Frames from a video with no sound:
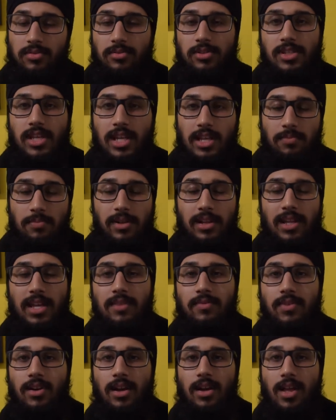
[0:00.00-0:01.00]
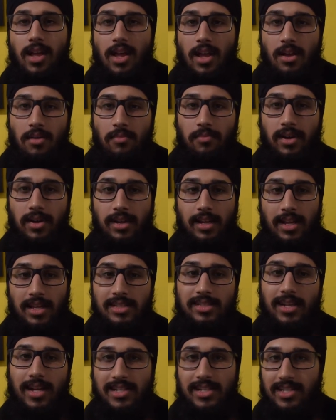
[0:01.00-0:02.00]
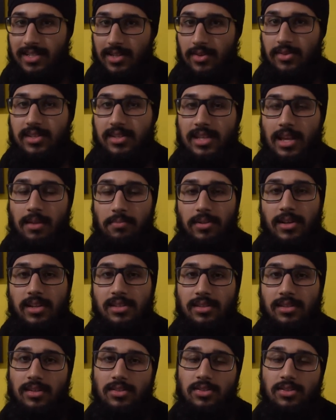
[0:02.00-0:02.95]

Sikh believer, but inside she's still the same person.